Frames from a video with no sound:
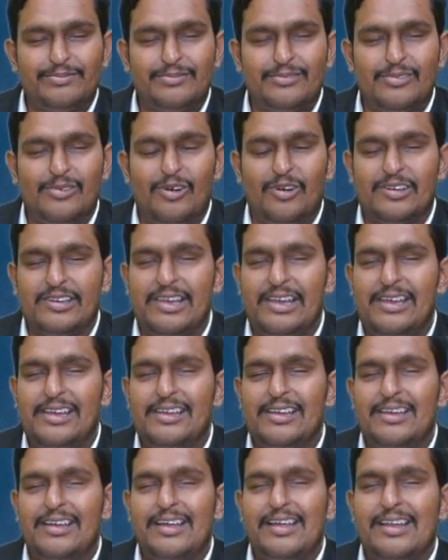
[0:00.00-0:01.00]
Okay.
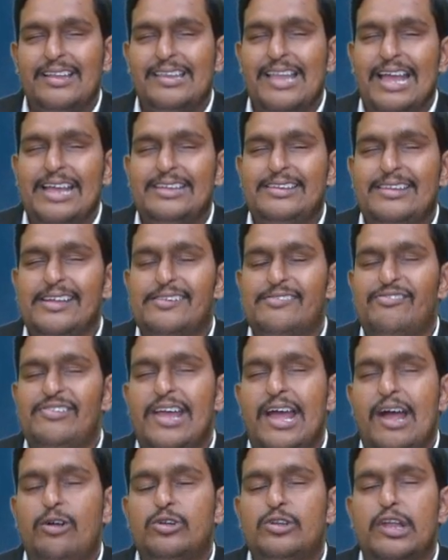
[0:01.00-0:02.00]
Like this, we
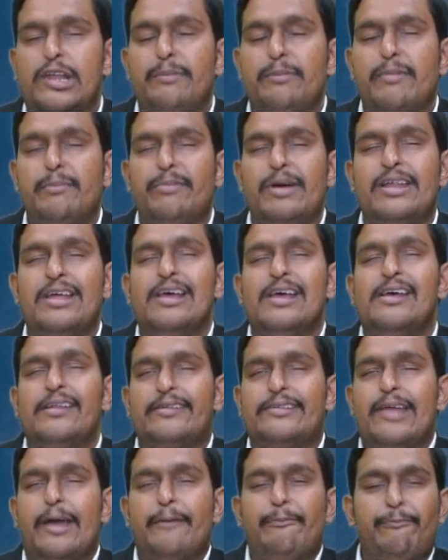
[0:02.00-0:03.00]
have to remember
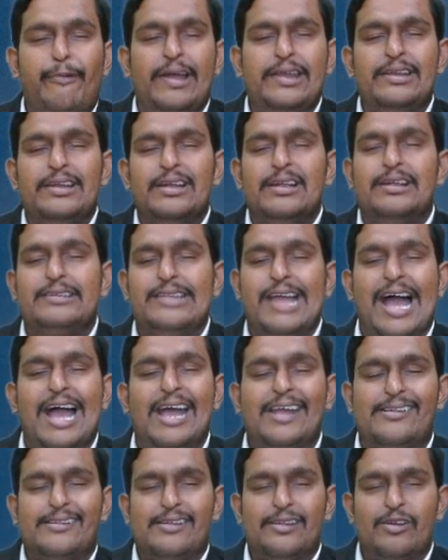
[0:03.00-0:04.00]
step 1,
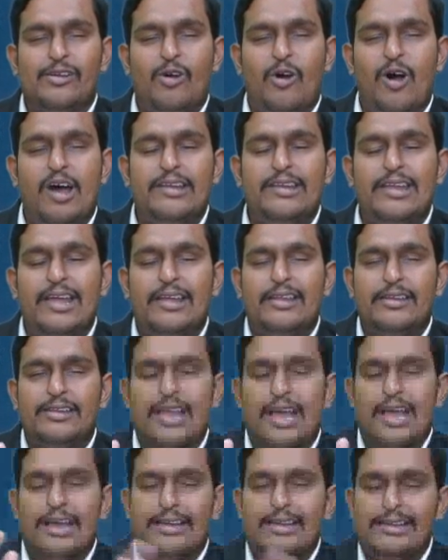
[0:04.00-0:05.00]
tax on
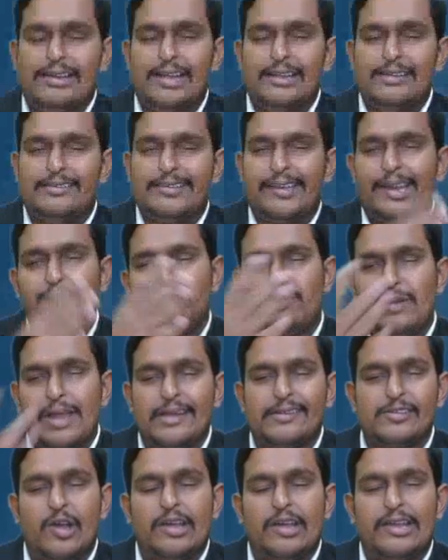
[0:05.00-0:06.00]
agricultural
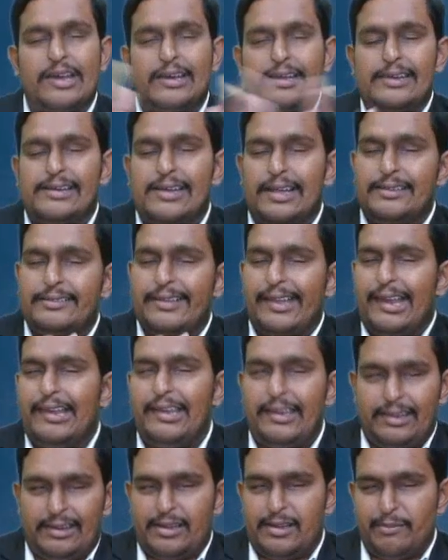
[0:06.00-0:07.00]
plus non-agricultural
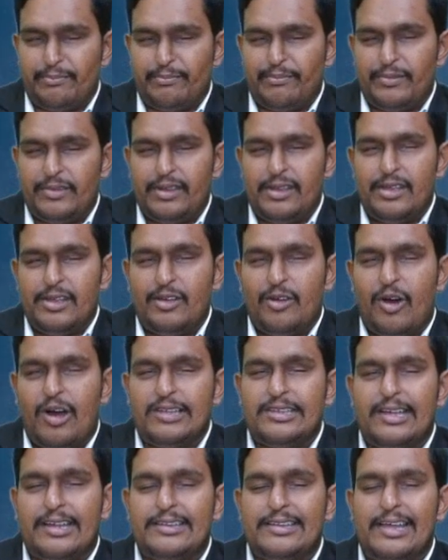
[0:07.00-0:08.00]
income
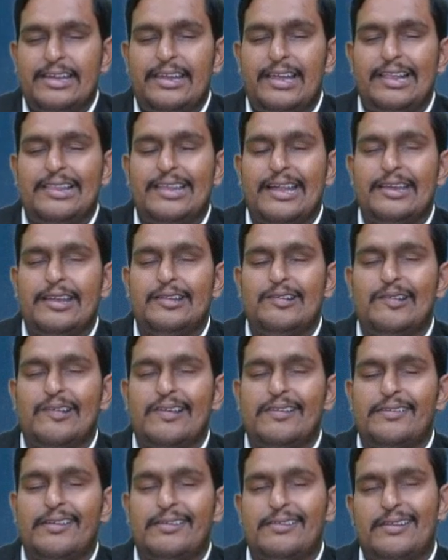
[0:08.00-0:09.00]
other than health and
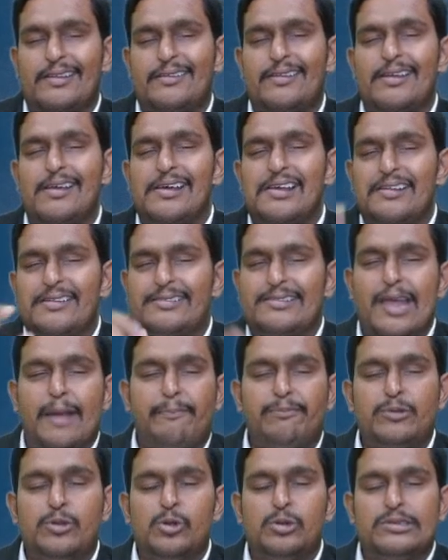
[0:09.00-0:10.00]
education cess.
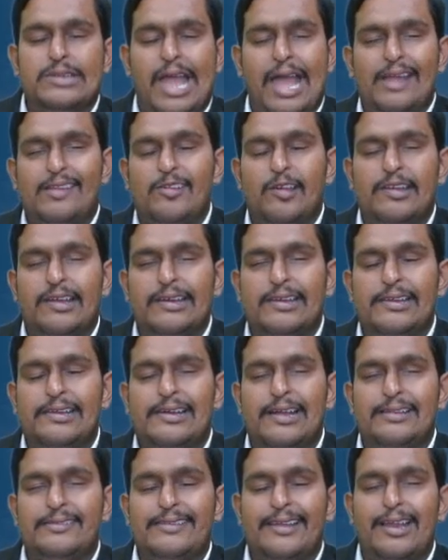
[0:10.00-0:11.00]
Step 2, tax on
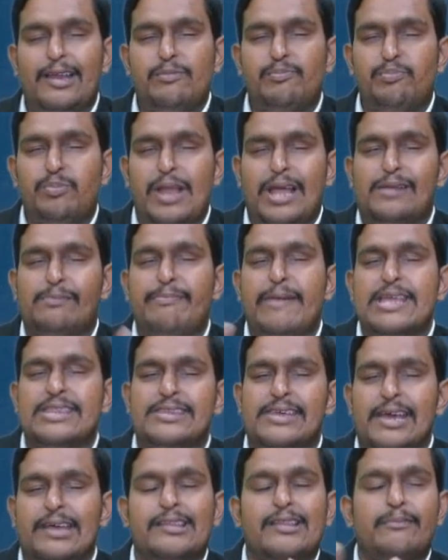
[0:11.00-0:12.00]
agricultural plus
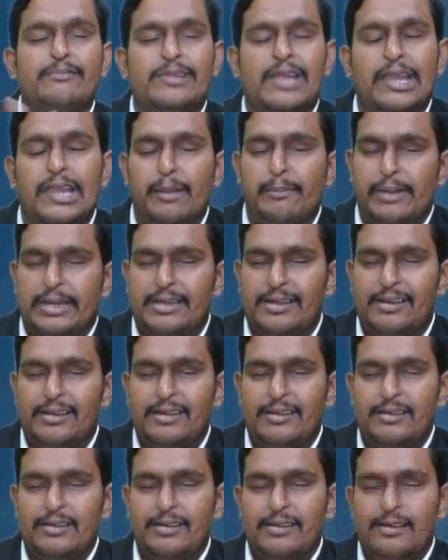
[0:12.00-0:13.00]
basic exemption limit.
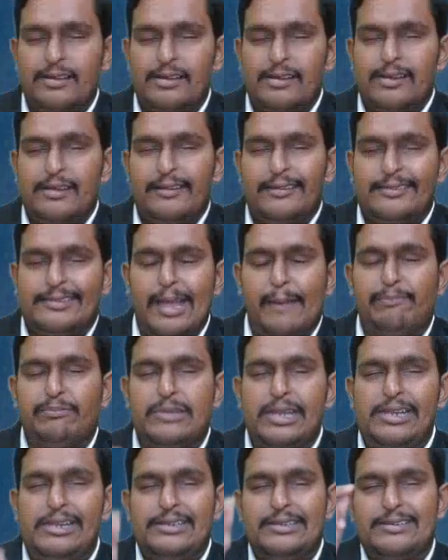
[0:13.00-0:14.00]
Step
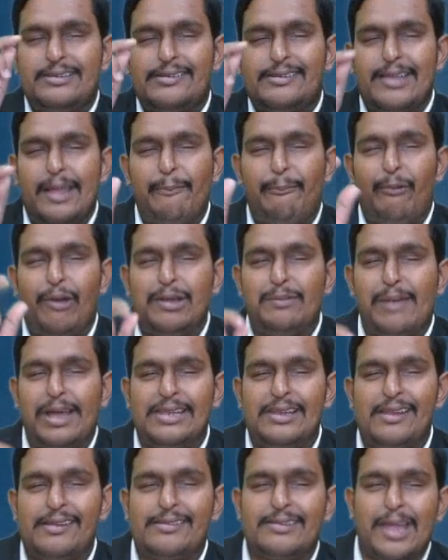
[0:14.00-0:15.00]
3, step 1
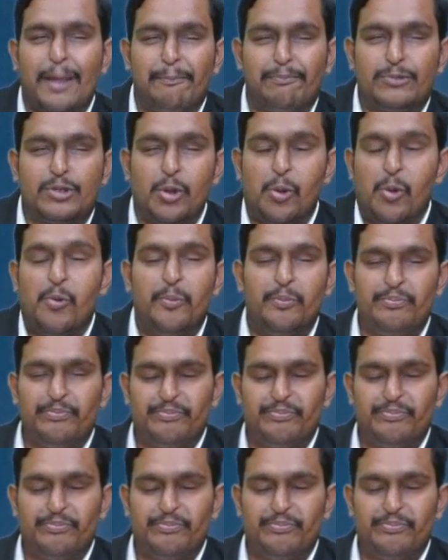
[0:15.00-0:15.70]
minus step 2.